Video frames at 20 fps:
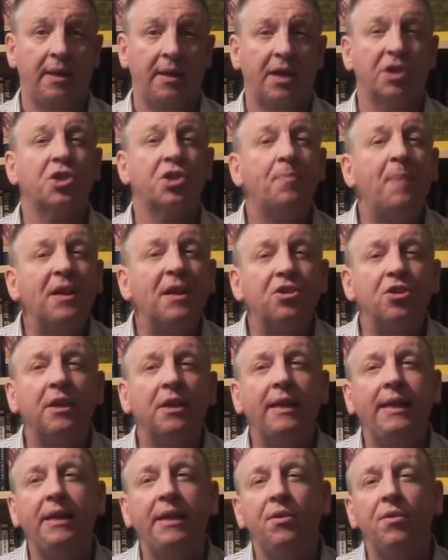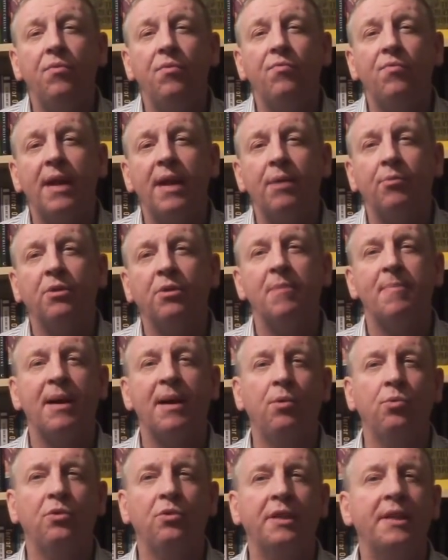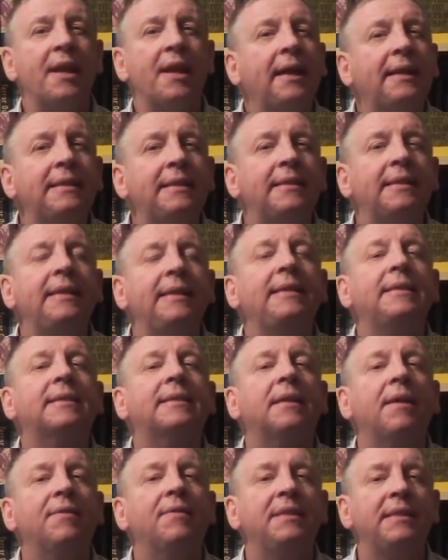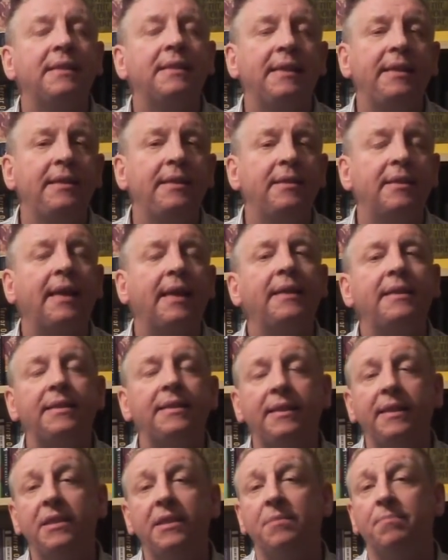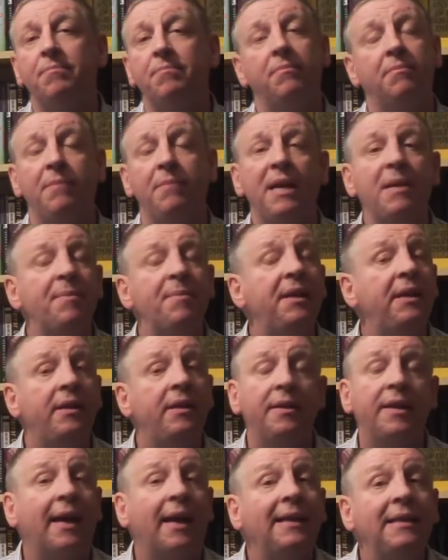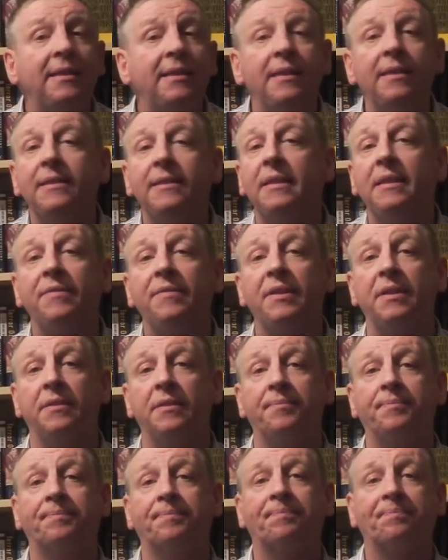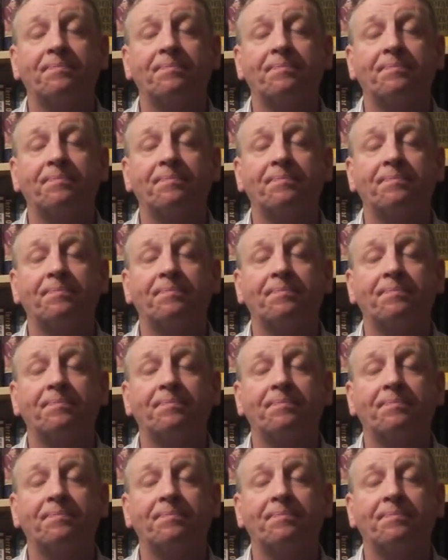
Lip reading: especially round about the 1970s, 80s, maybe 90s even,